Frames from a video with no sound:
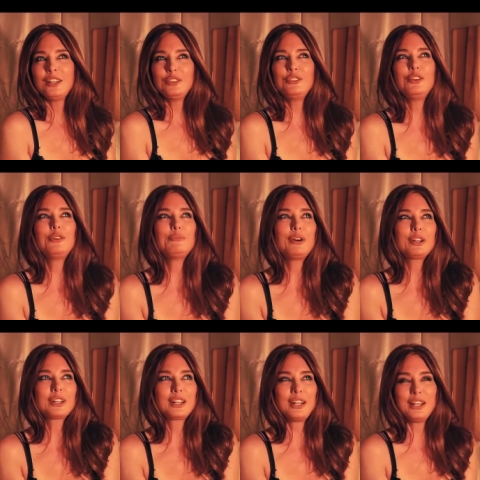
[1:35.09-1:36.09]
No more
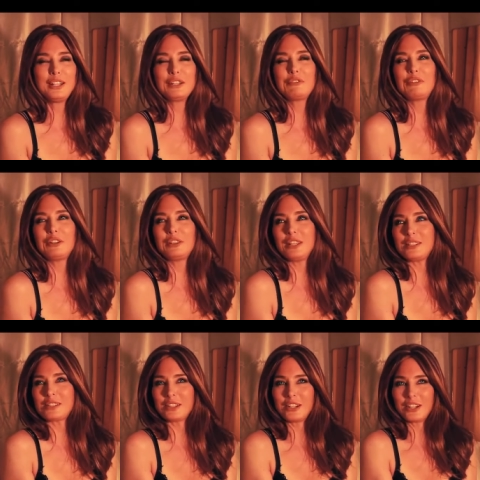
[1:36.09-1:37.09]
cleaning for
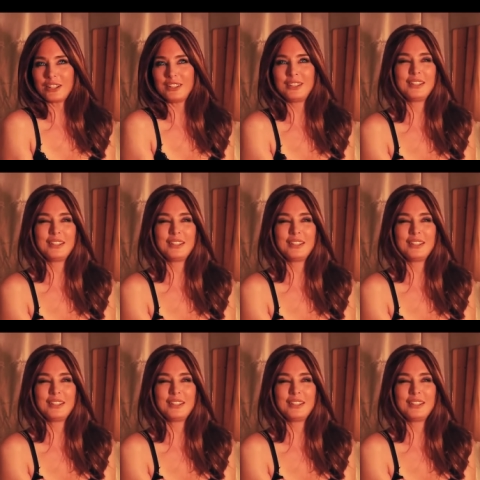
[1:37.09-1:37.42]
this girl.